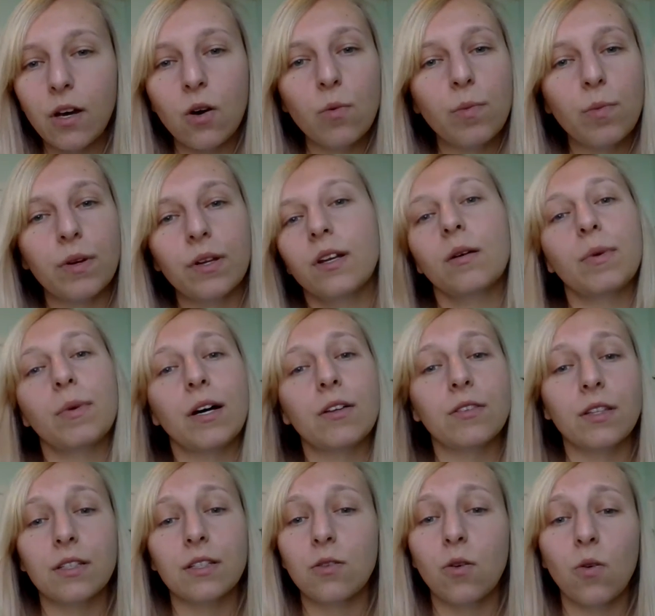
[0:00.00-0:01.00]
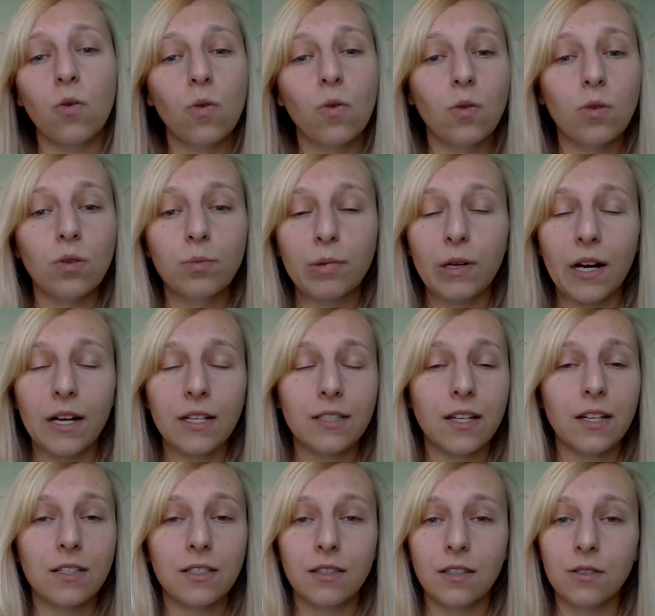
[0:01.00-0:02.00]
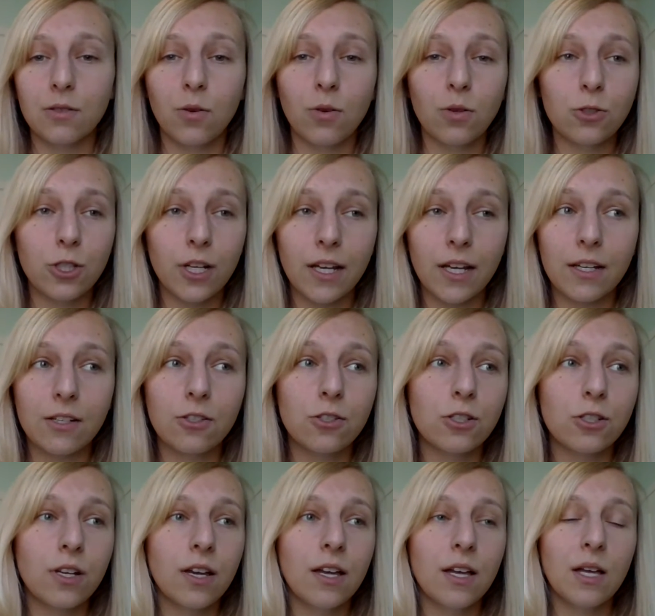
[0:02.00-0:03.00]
open about this whole process and this whole change.